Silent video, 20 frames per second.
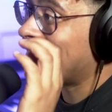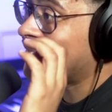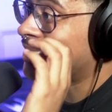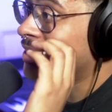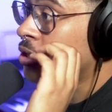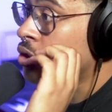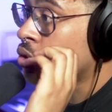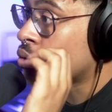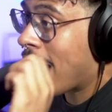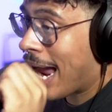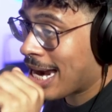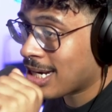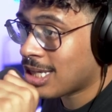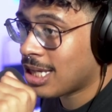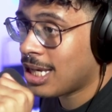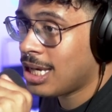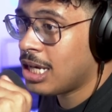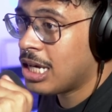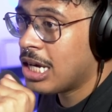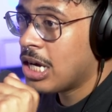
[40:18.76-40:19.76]
like
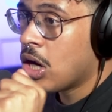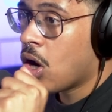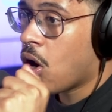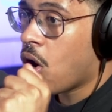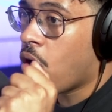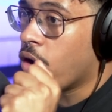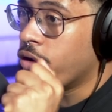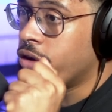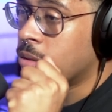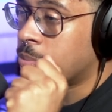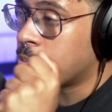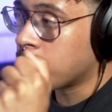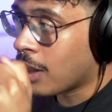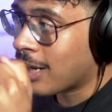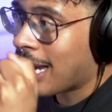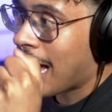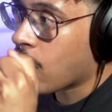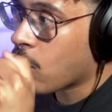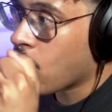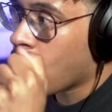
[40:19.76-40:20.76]
directly on the
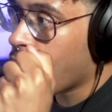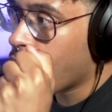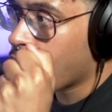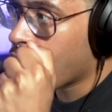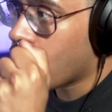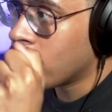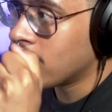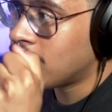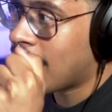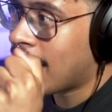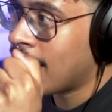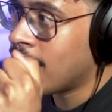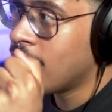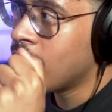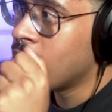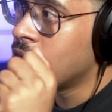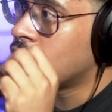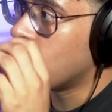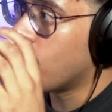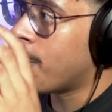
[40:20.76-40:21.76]
blood alcohol content
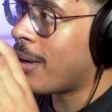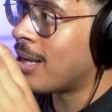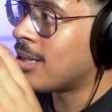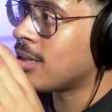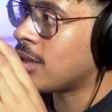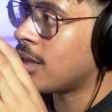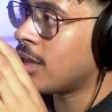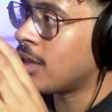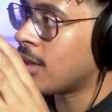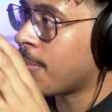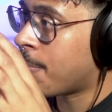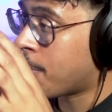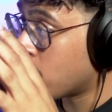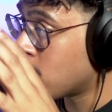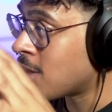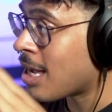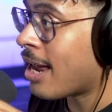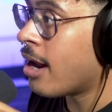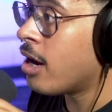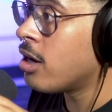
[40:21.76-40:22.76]
mm-hmm. so basically the
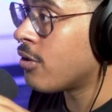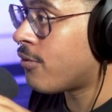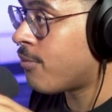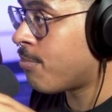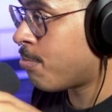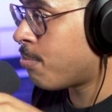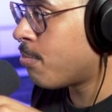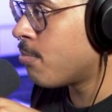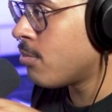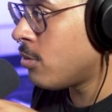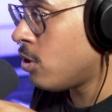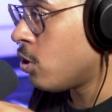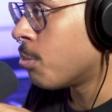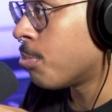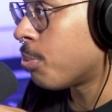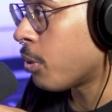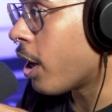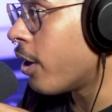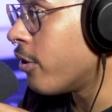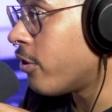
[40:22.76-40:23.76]
percentage of your
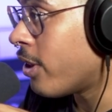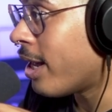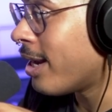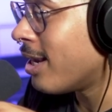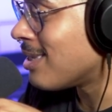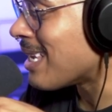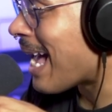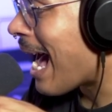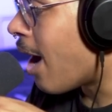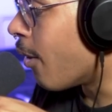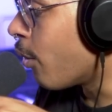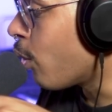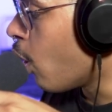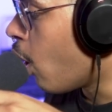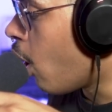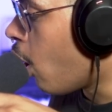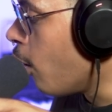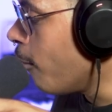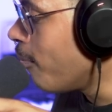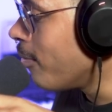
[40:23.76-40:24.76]
blood that is
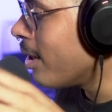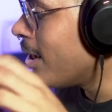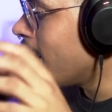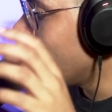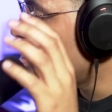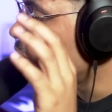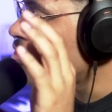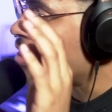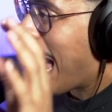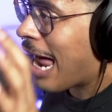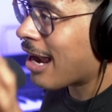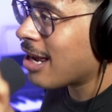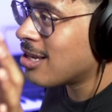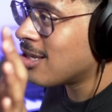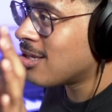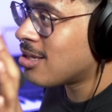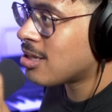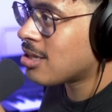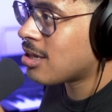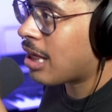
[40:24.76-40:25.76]
alcohol that
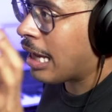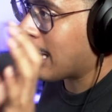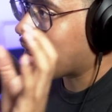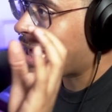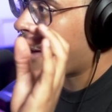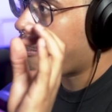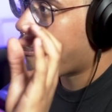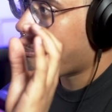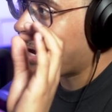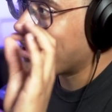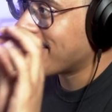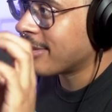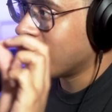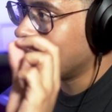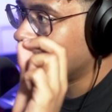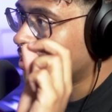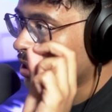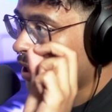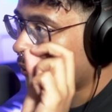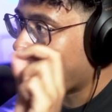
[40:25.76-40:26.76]
is like that
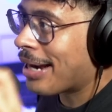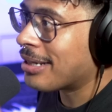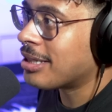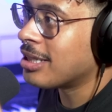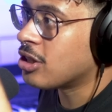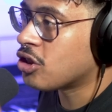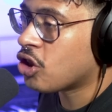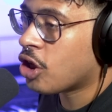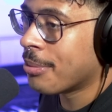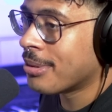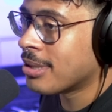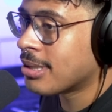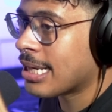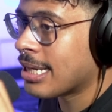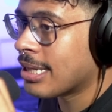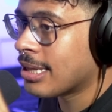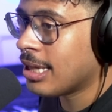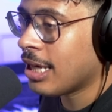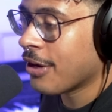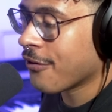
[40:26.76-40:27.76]
basically directly determines
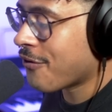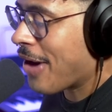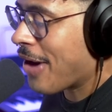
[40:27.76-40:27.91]
the